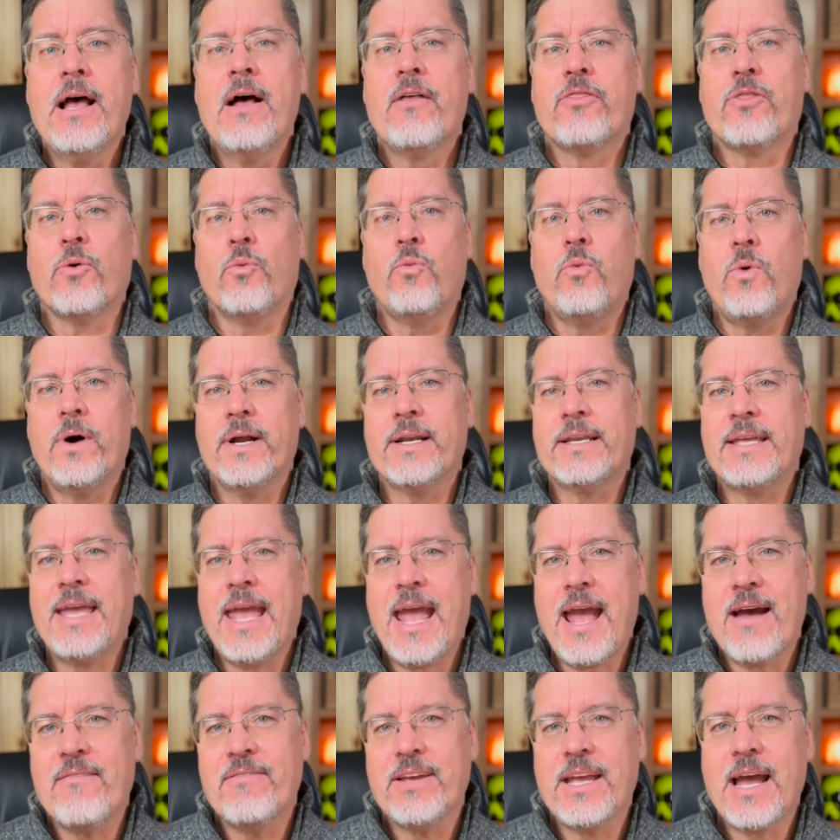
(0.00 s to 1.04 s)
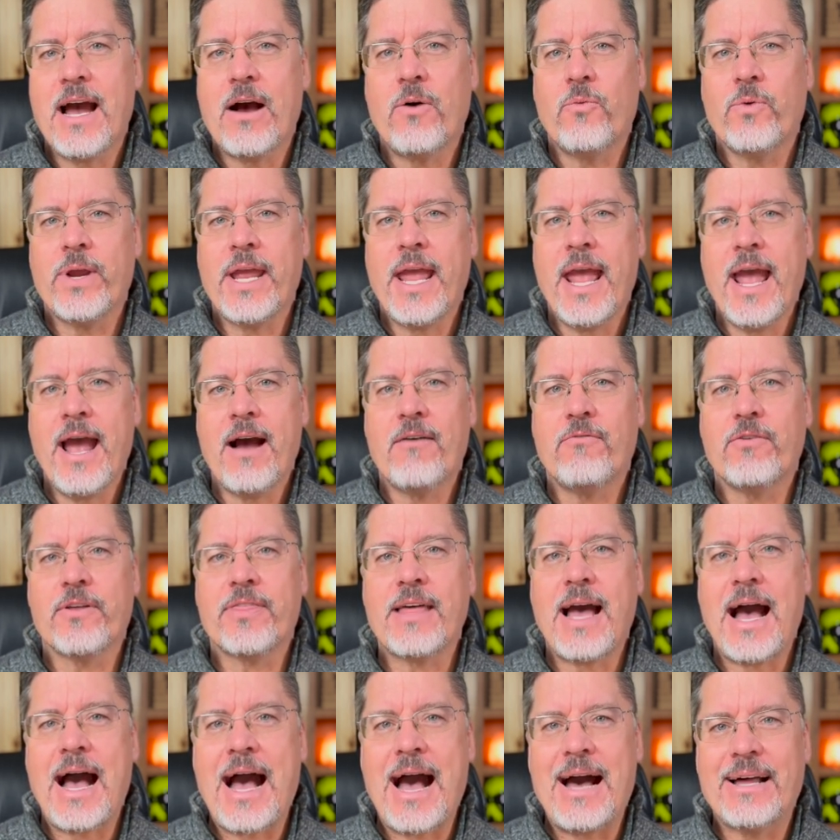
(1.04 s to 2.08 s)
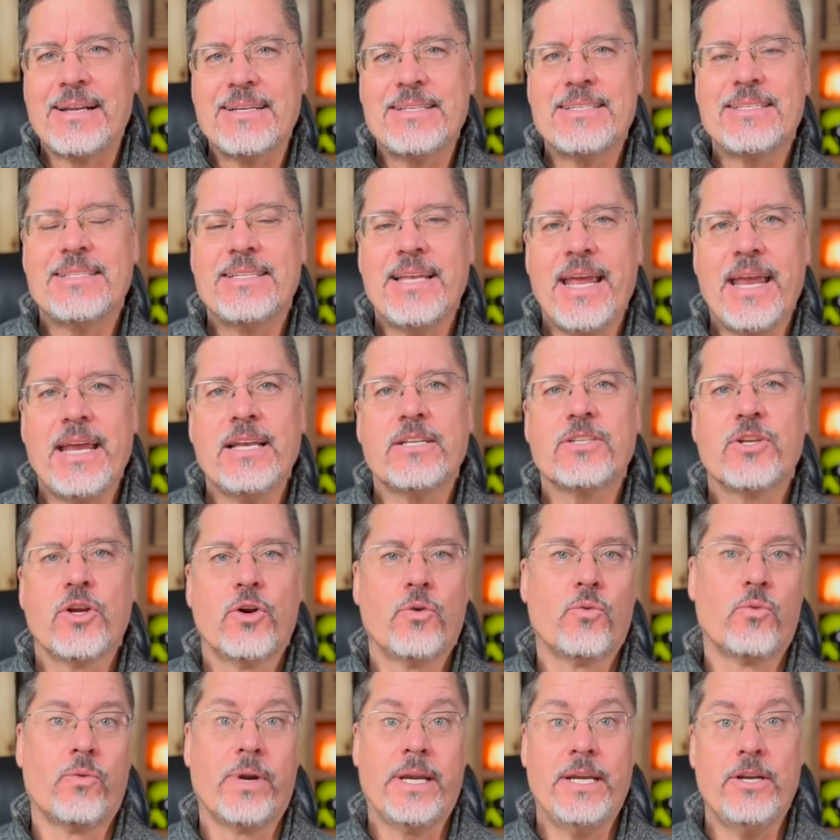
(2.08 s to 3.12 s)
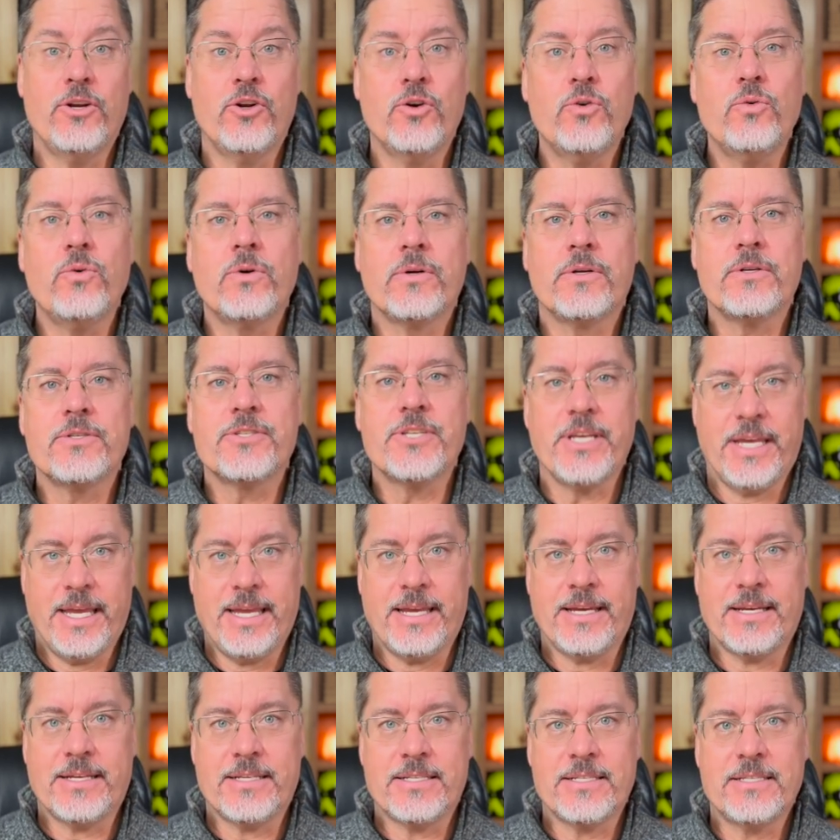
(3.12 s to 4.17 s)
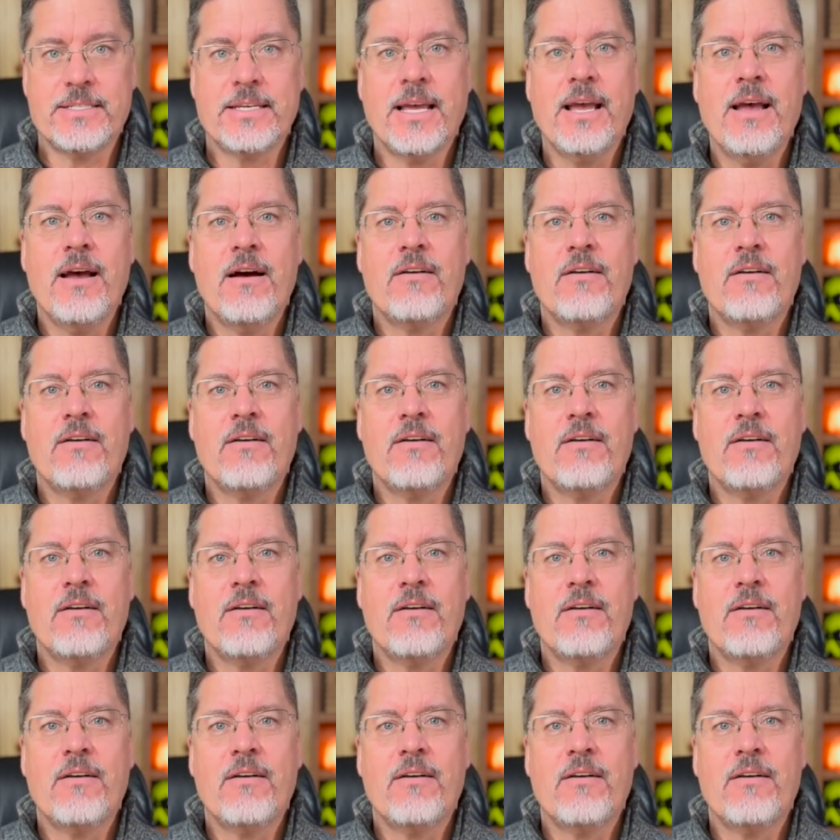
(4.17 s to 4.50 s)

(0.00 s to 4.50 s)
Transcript: The one caveat we have with out-of-state renewals is,